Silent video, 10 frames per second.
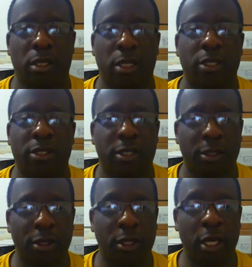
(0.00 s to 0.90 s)
that's the
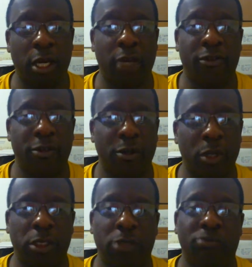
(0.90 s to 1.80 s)
thing I have
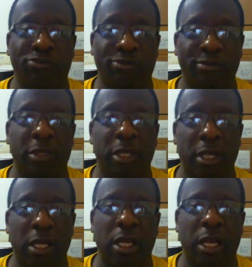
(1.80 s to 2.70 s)
to
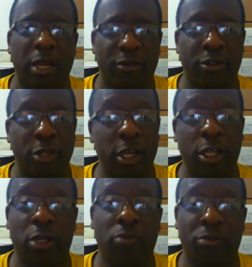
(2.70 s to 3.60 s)
say.